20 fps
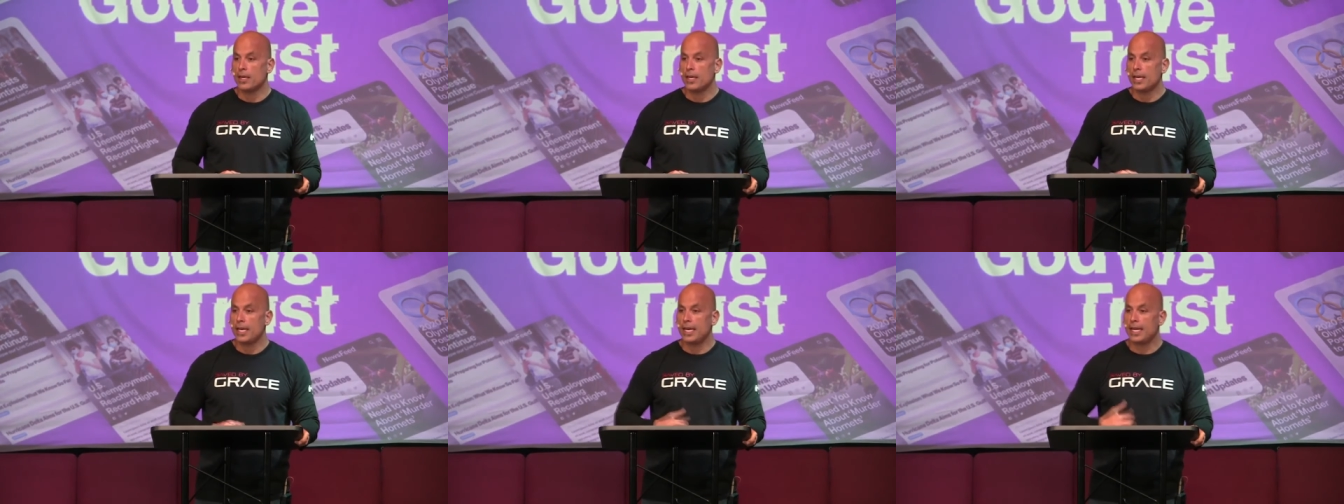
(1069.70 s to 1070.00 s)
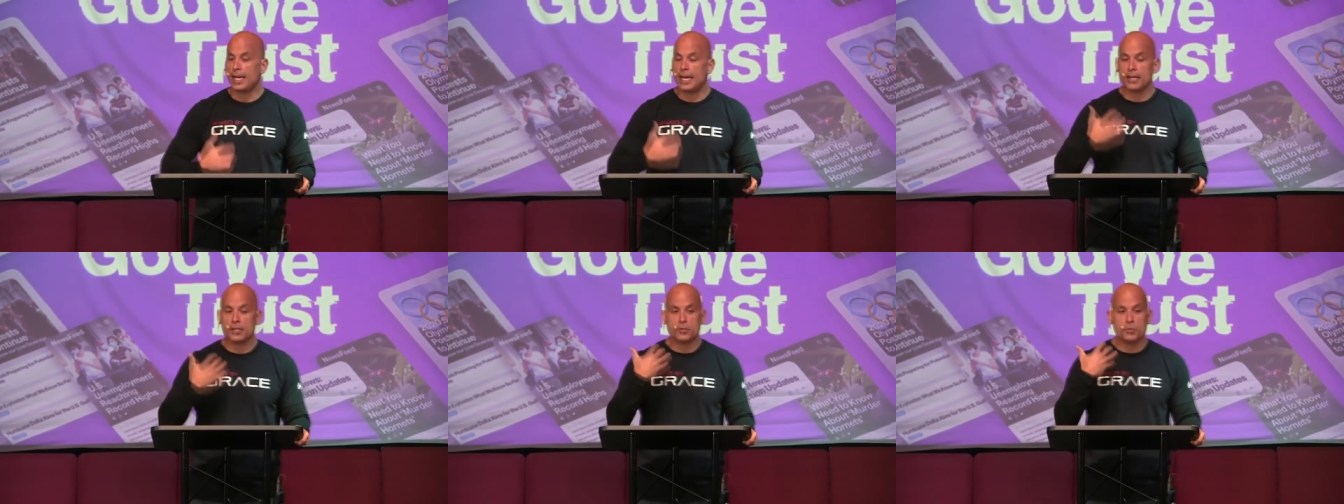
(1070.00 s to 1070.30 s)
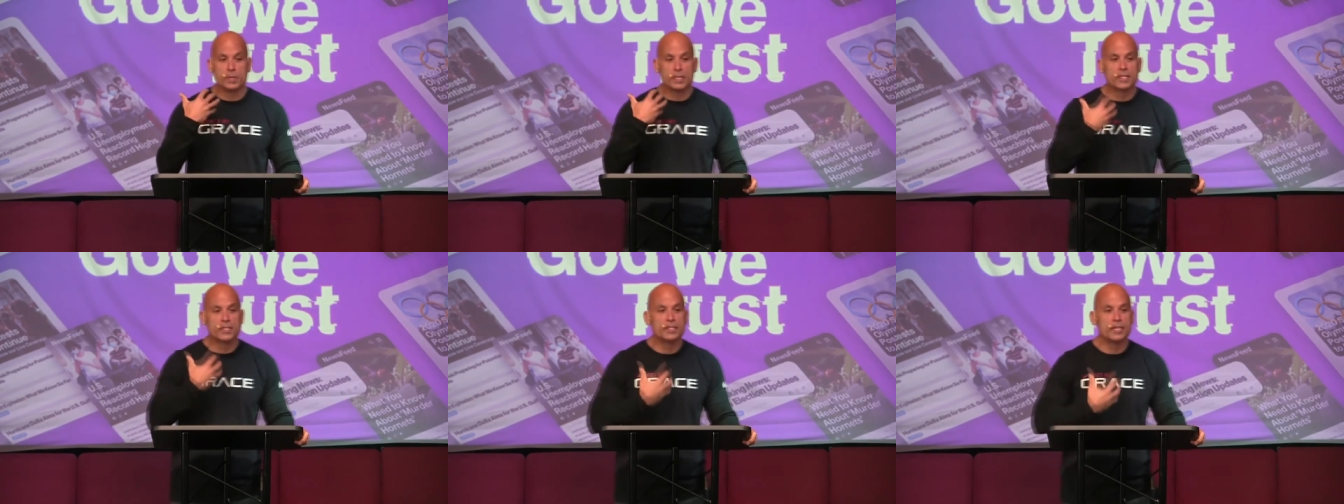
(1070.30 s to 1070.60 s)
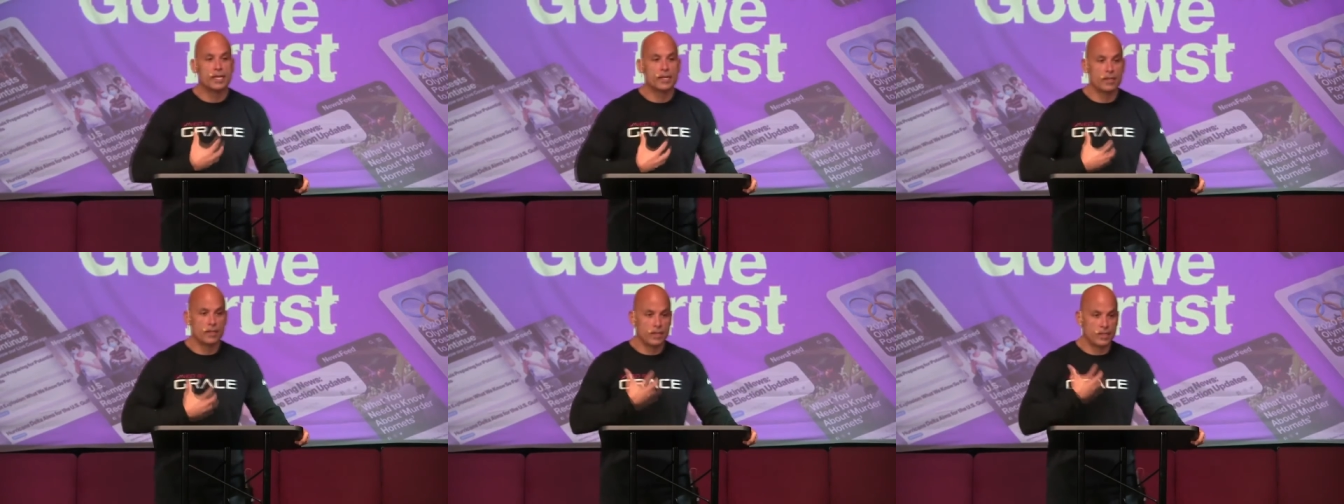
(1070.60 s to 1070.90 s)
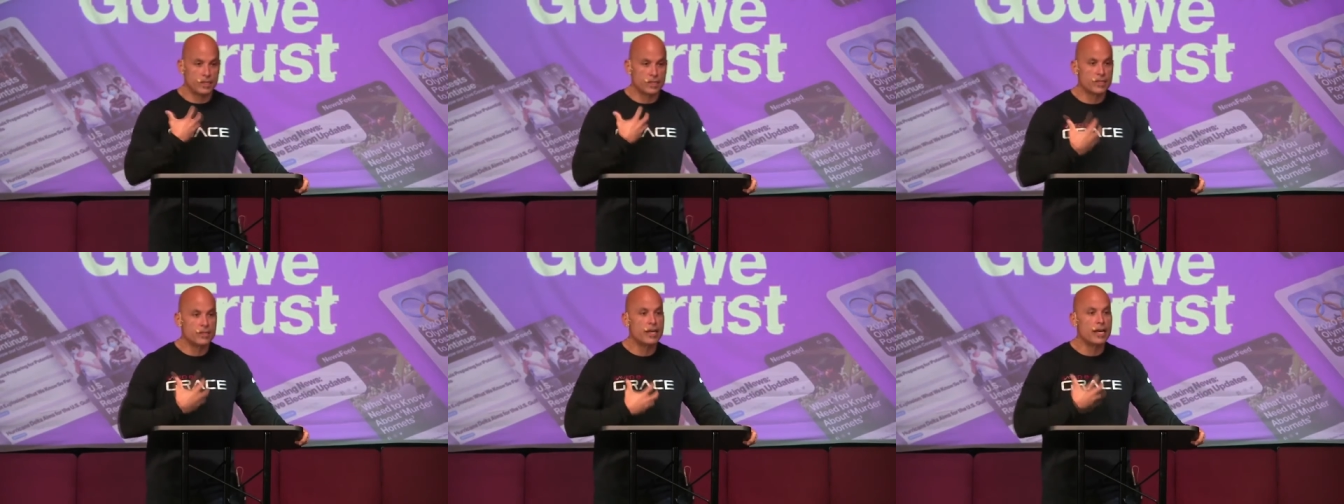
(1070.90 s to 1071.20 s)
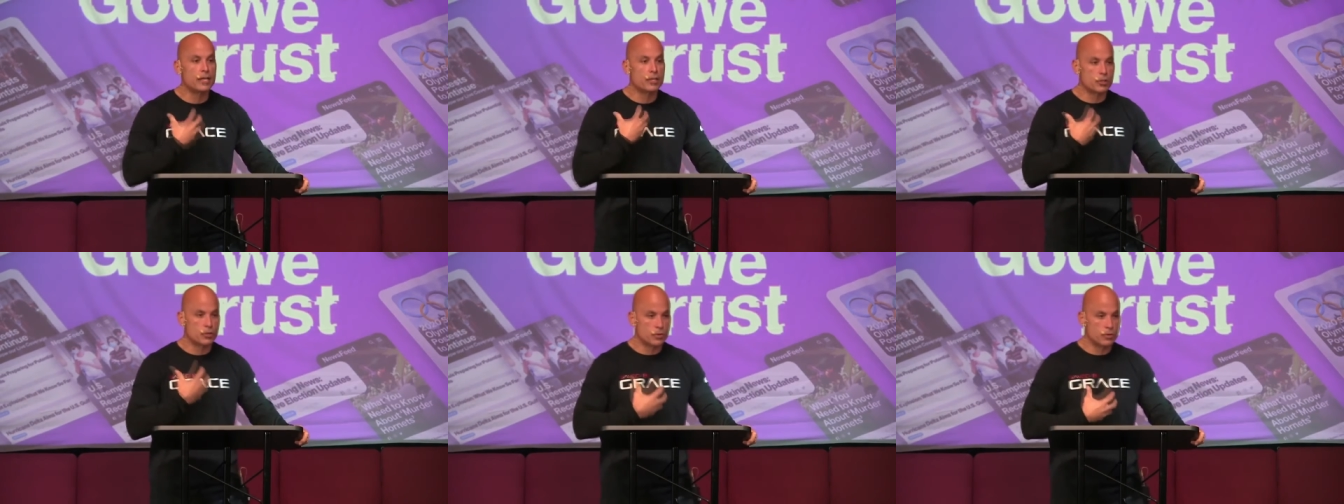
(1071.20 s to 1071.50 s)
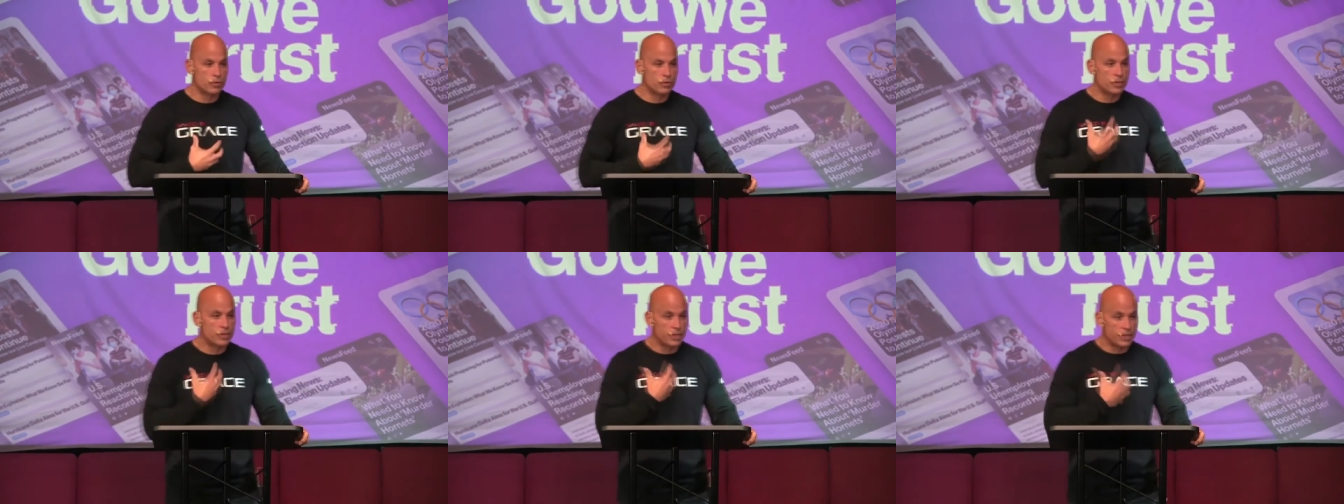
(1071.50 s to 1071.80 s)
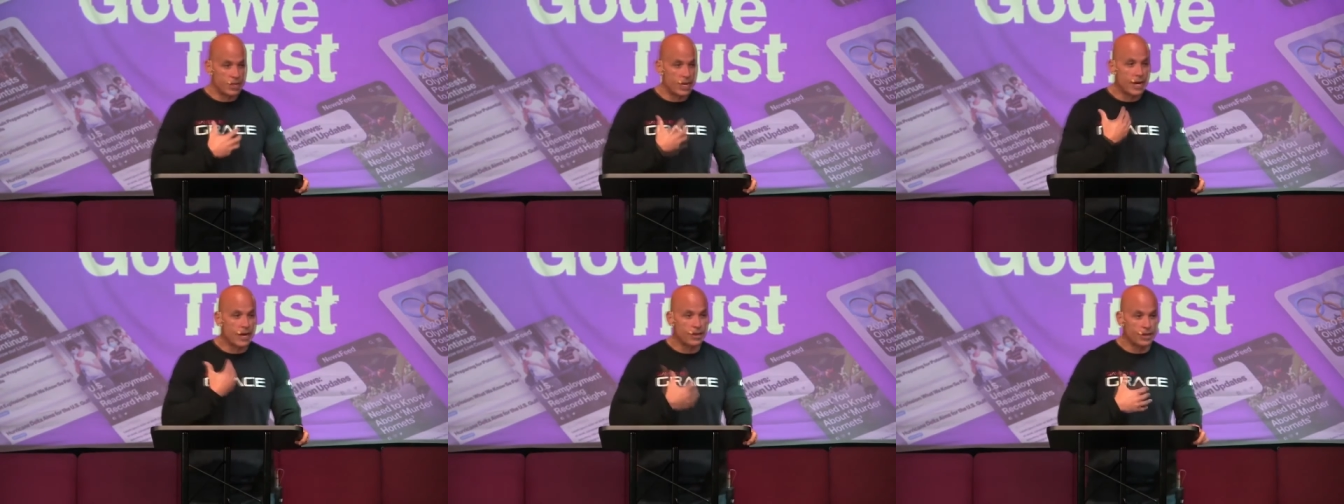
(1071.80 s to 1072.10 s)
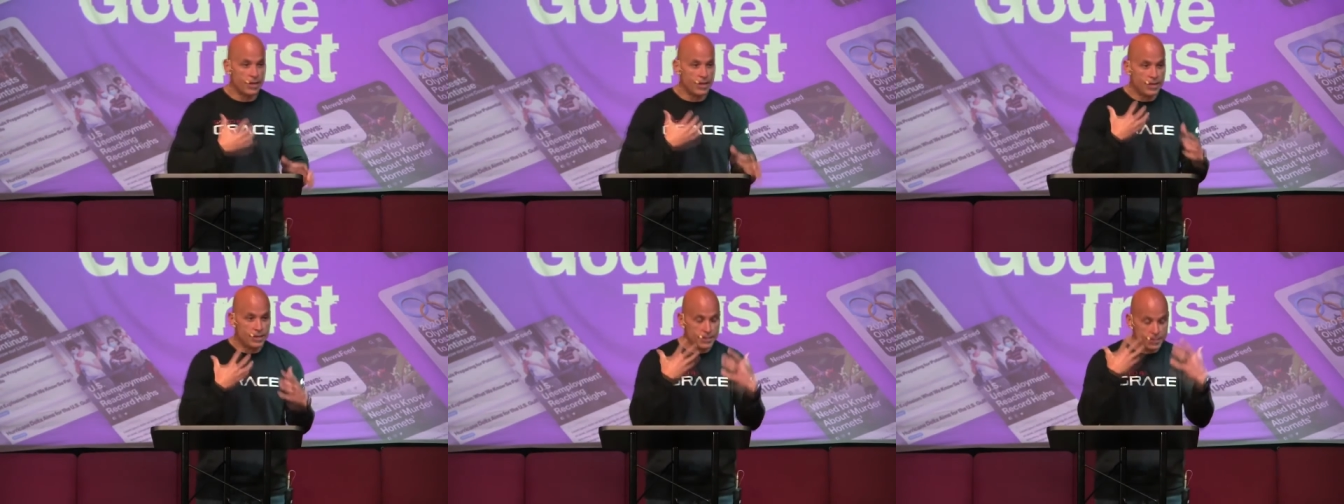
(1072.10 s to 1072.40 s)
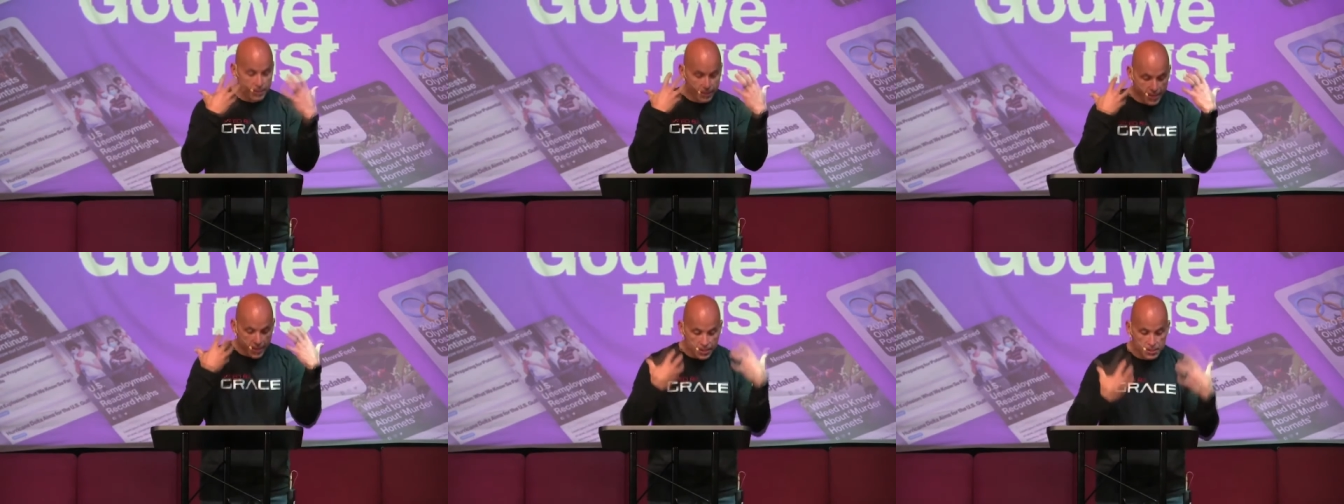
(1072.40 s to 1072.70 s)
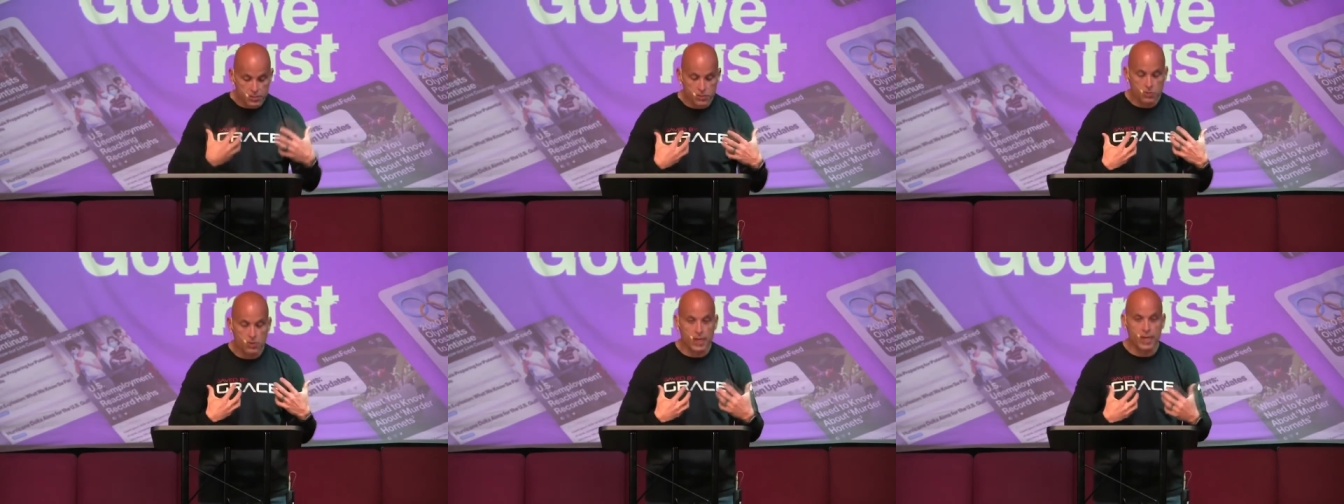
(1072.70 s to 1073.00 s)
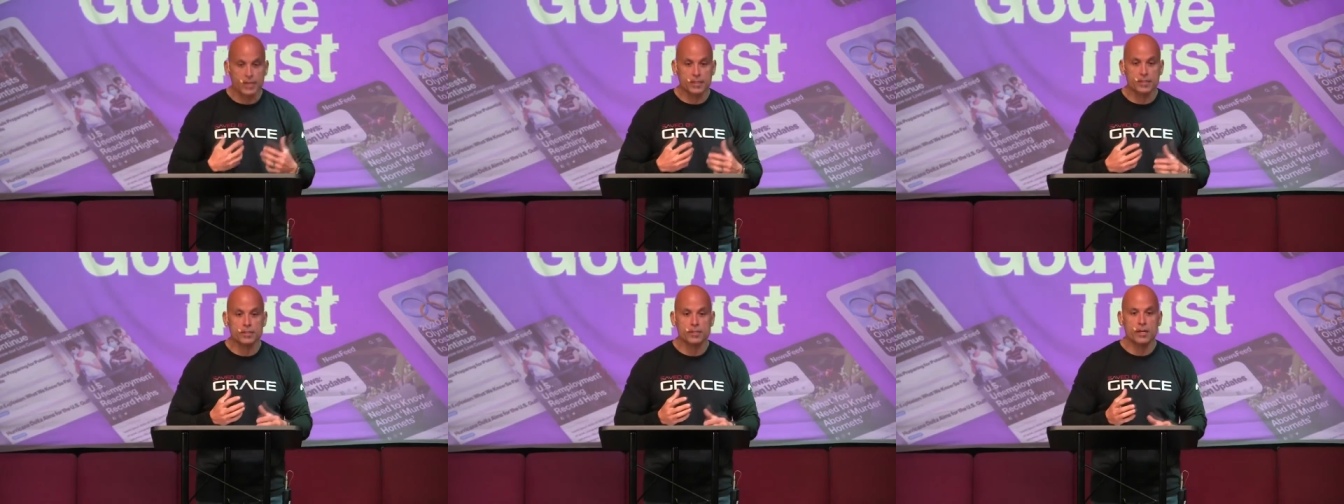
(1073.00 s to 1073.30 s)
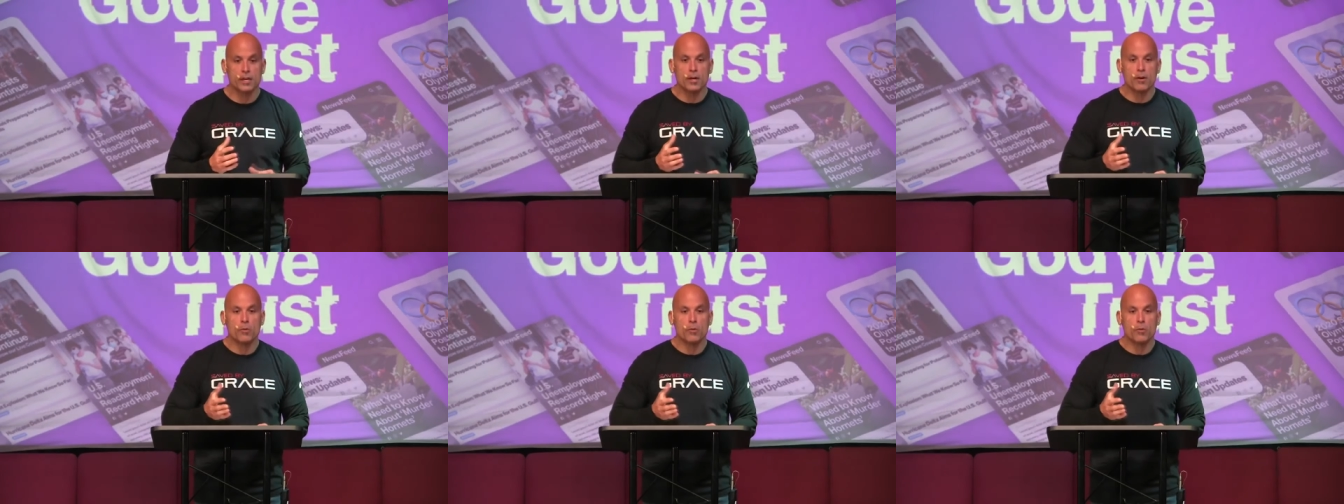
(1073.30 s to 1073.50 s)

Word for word: And as we settle into that to that to his grace,